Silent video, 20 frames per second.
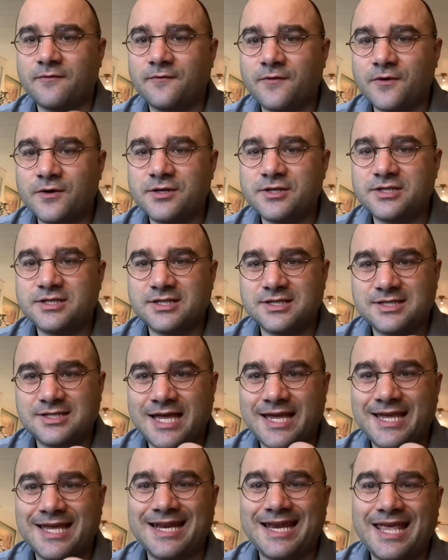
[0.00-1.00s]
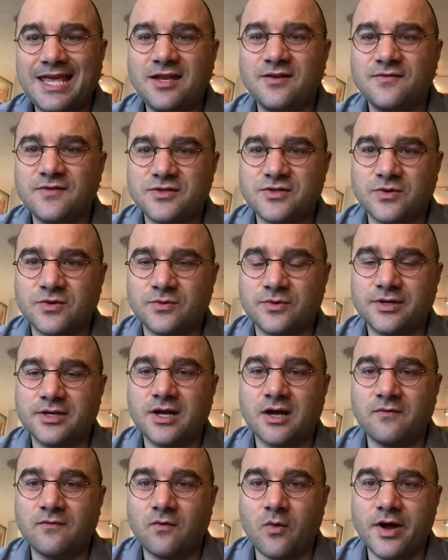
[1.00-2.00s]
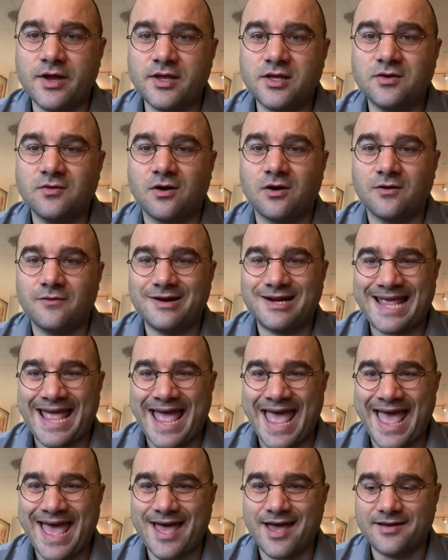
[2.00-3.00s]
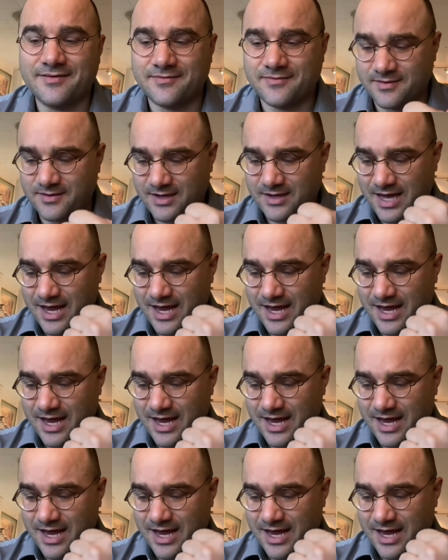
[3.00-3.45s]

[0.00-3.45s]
first take an inventory of what you already have